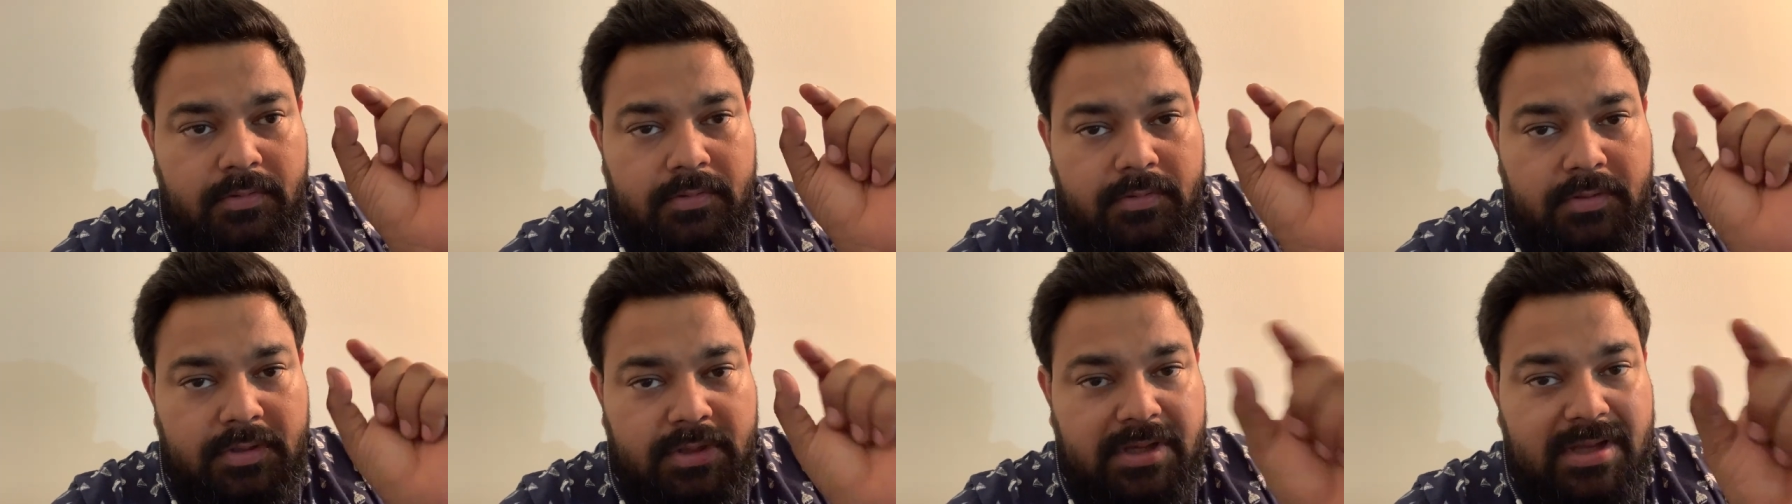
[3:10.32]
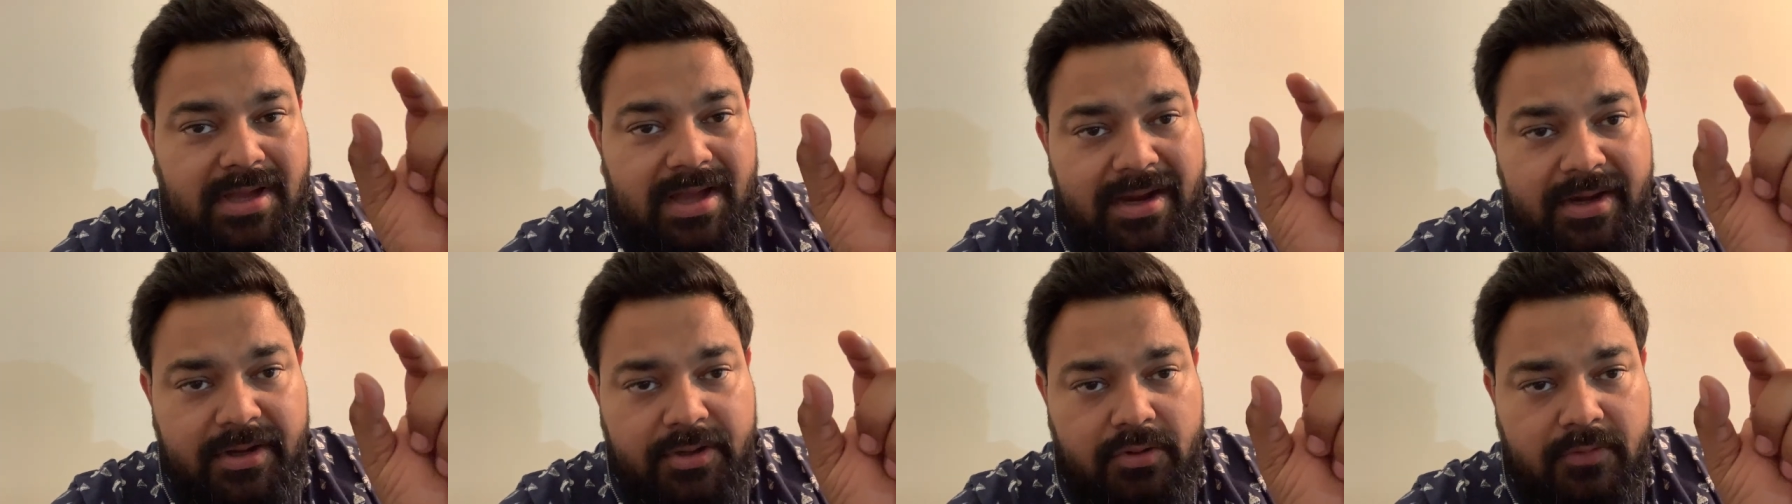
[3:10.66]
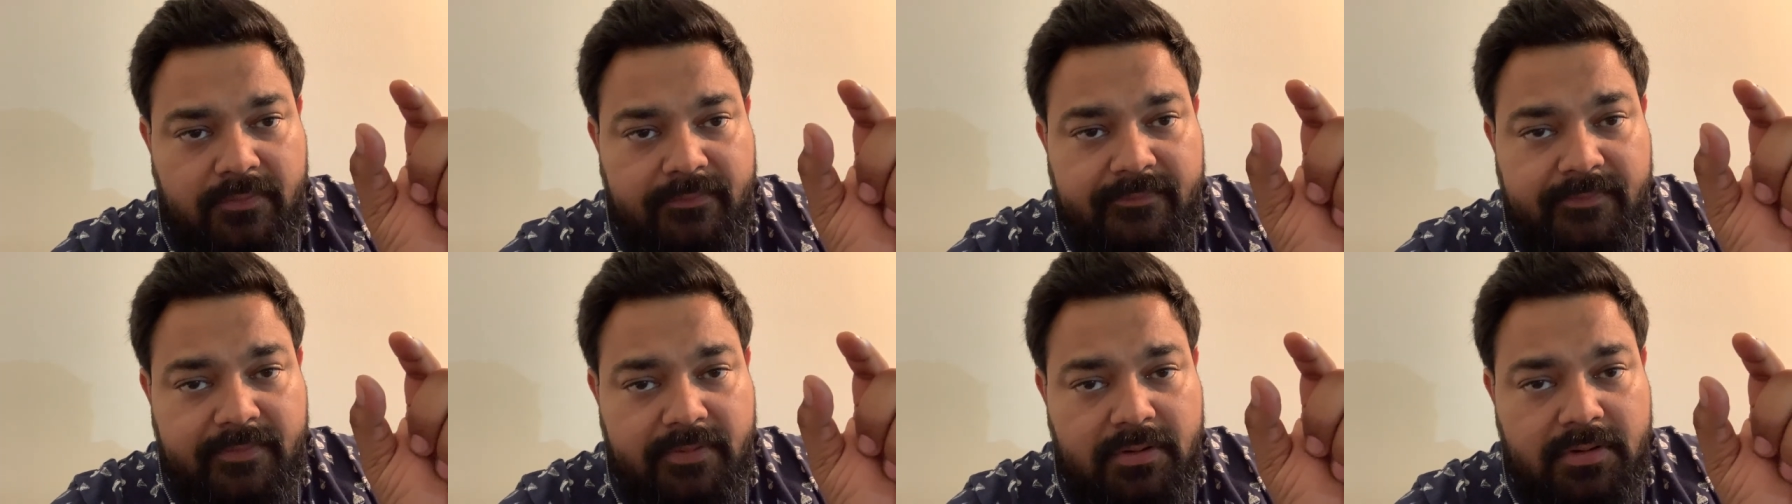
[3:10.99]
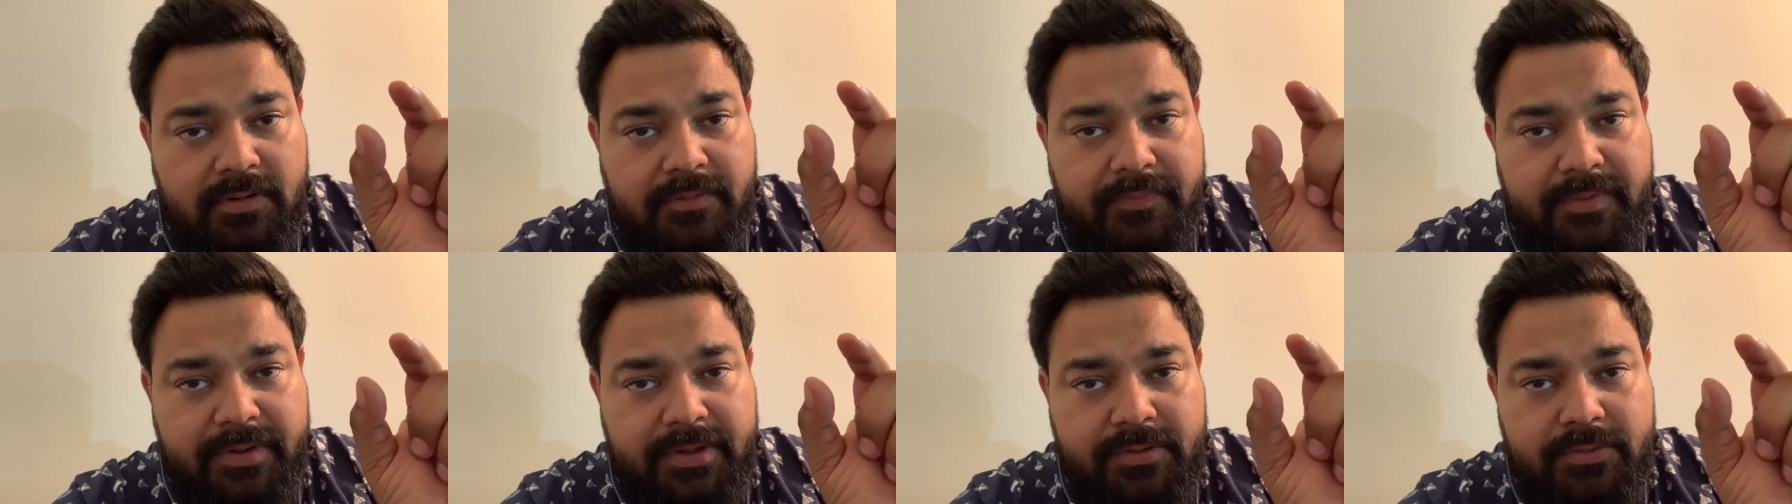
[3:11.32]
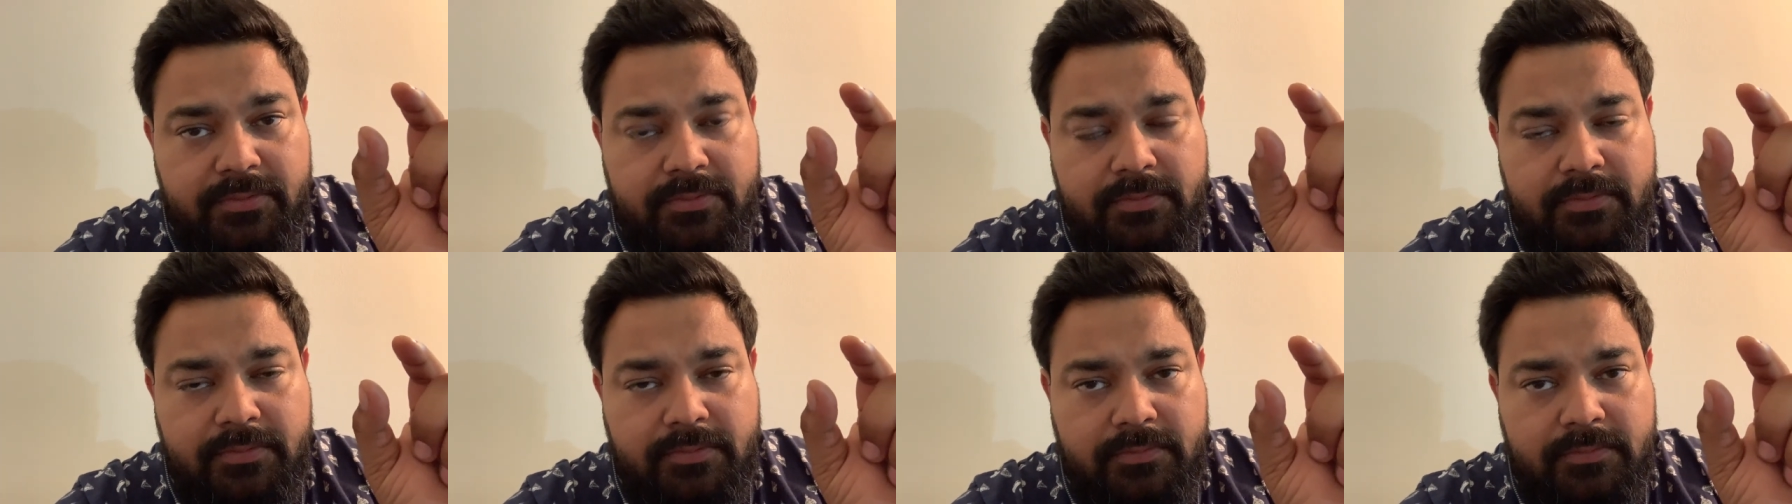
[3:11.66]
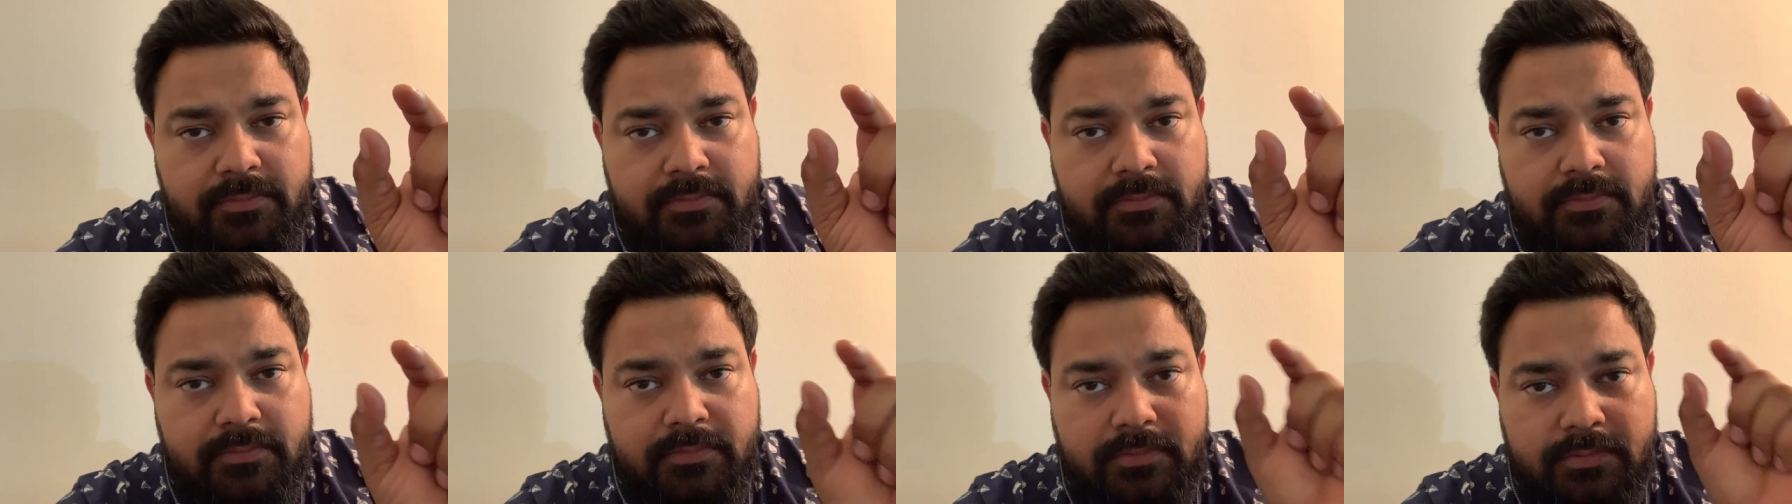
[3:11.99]
the kind of work we do
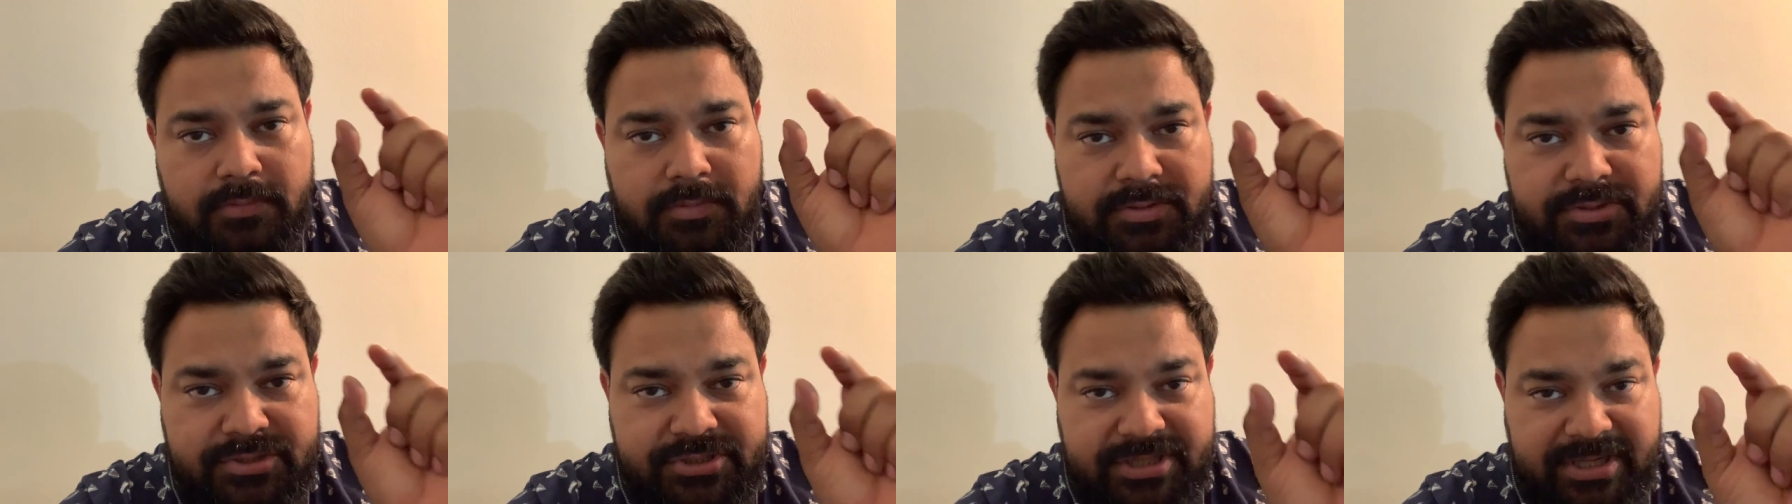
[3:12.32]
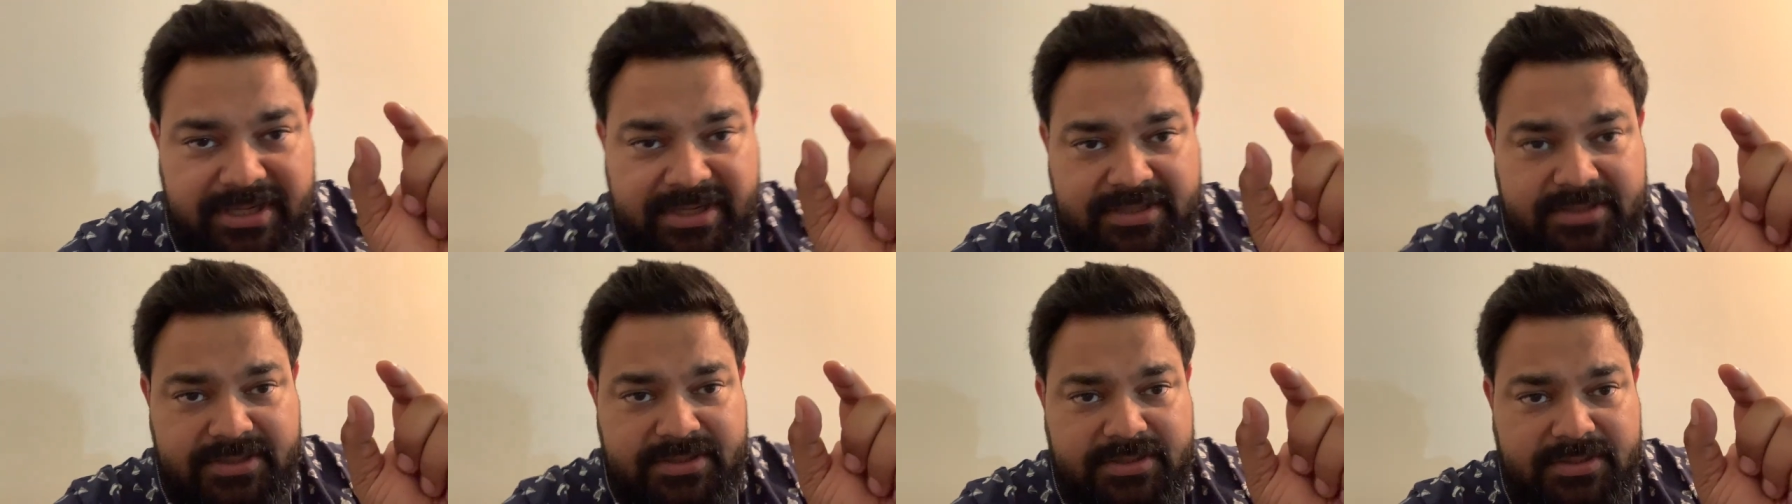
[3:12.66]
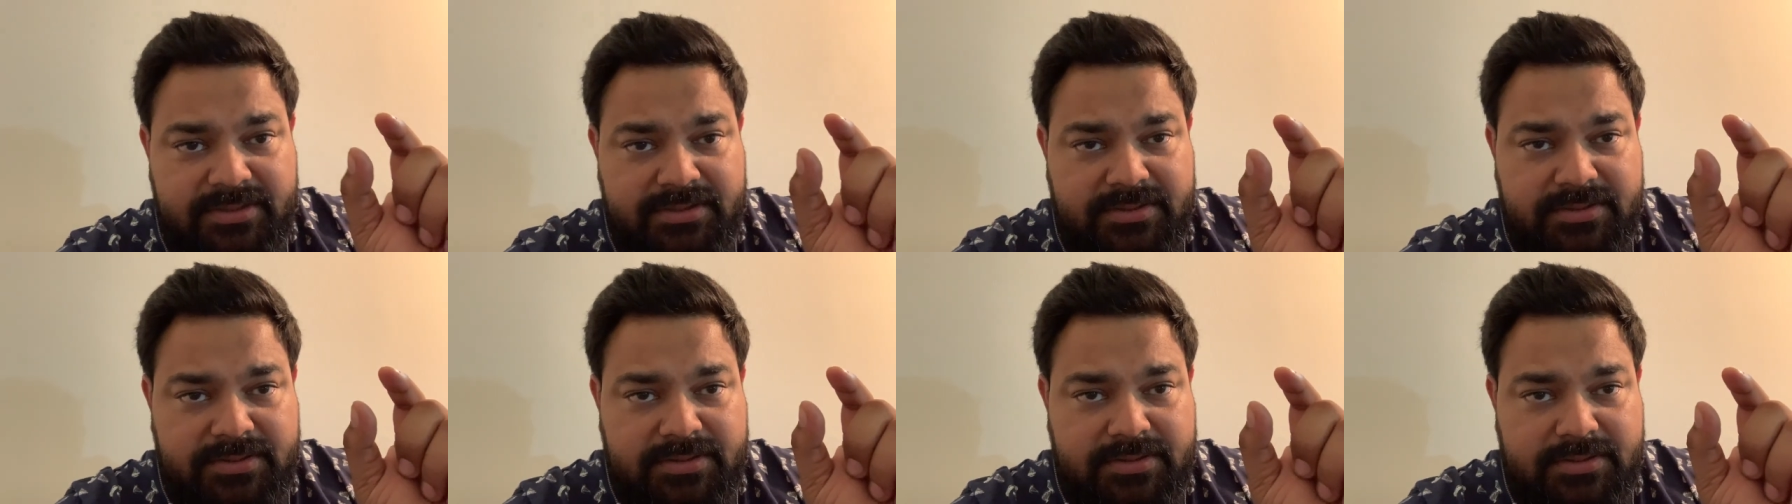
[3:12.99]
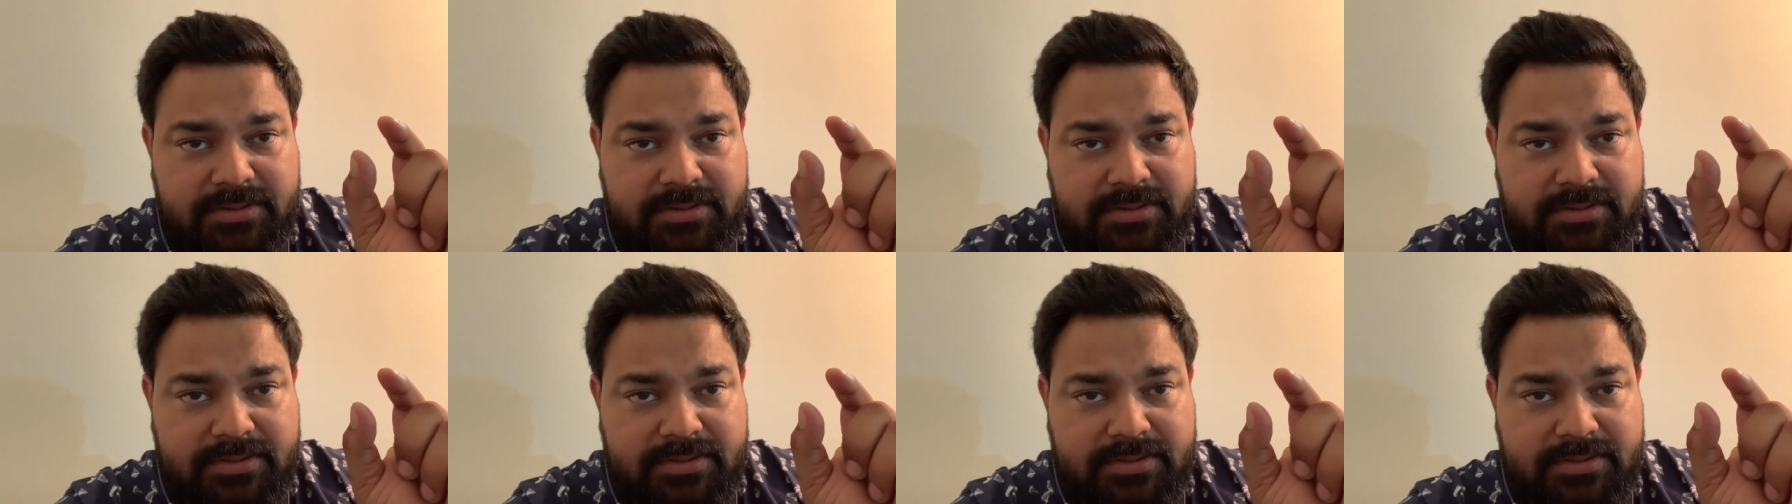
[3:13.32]
changes